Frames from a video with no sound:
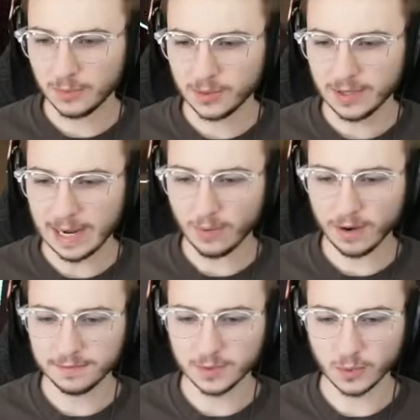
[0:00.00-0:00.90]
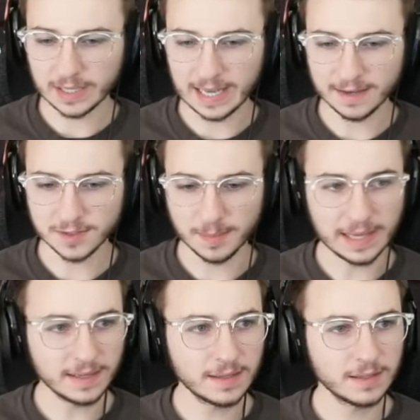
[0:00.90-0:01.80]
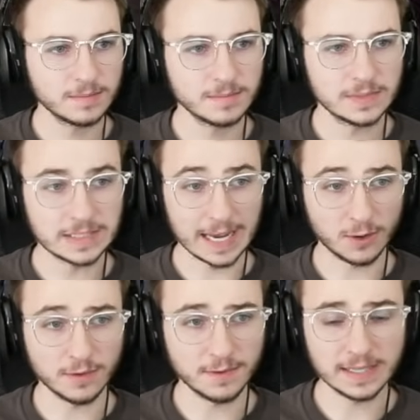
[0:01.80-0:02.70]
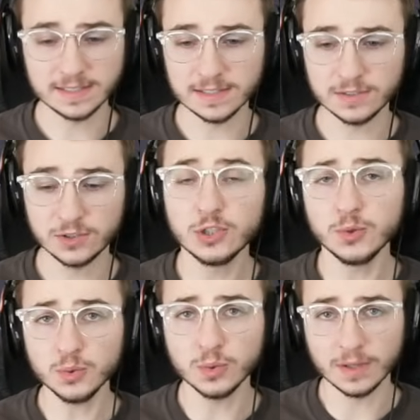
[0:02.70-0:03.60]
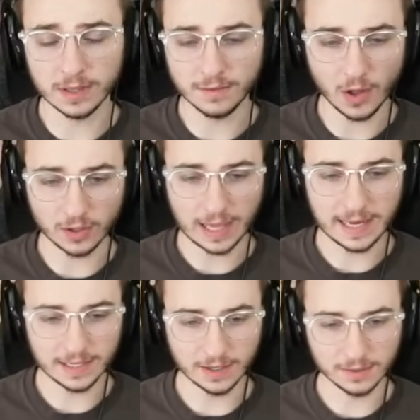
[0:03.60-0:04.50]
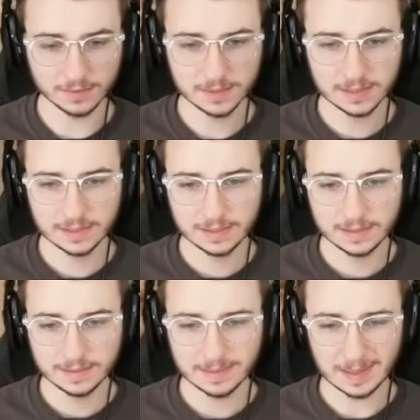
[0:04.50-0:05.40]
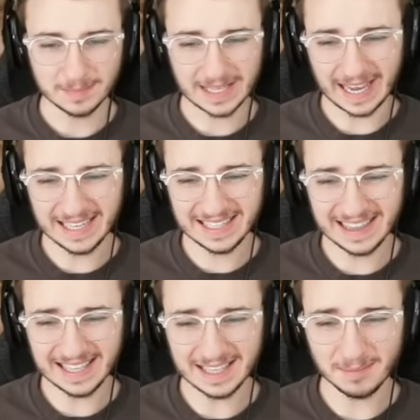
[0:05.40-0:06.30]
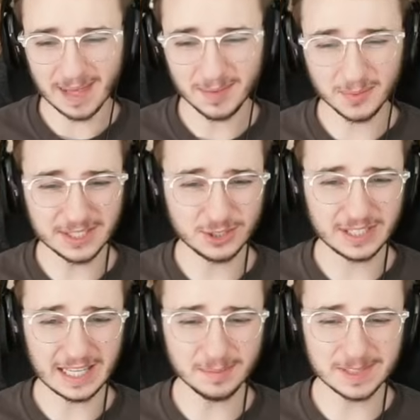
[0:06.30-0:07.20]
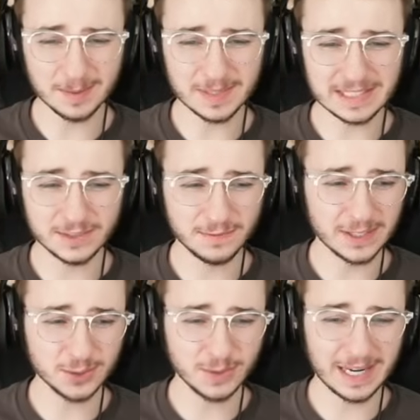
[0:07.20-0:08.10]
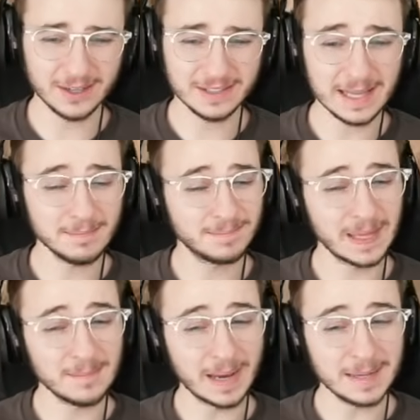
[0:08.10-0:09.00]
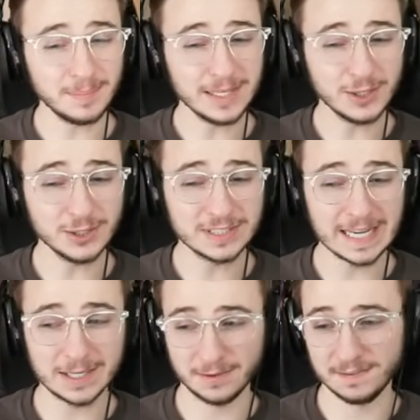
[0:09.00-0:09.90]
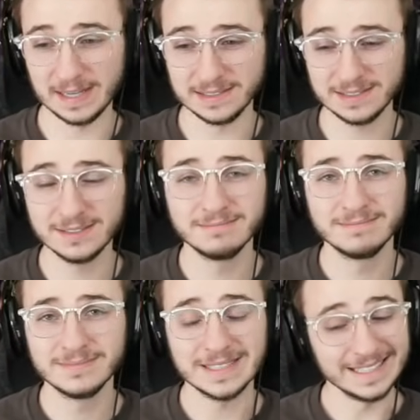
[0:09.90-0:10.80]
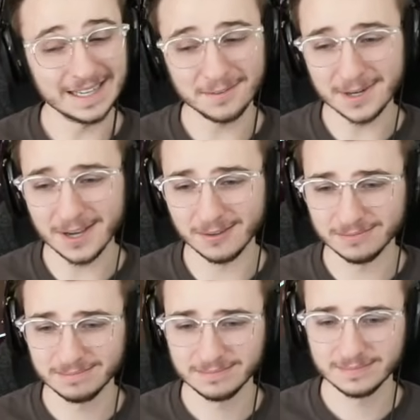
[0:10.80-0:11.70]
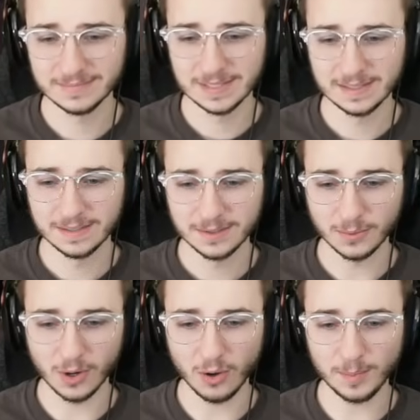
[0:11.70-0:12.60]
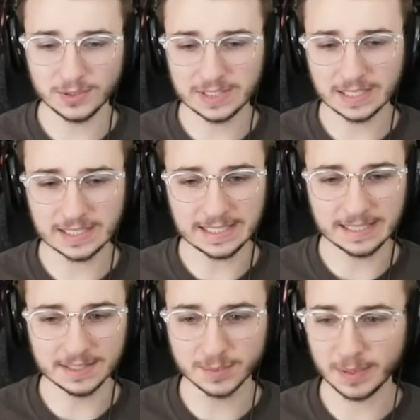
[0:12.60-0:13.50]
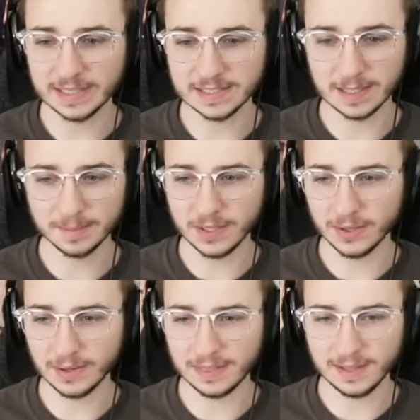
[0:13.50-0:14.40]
I wonder how often we're gonna have to make sacrifices to the volcano. Kinda thinking maybe we should keep some of these fish around. They, they might be a good sacrifice. You never know. We're almost done cleaning this place up, though.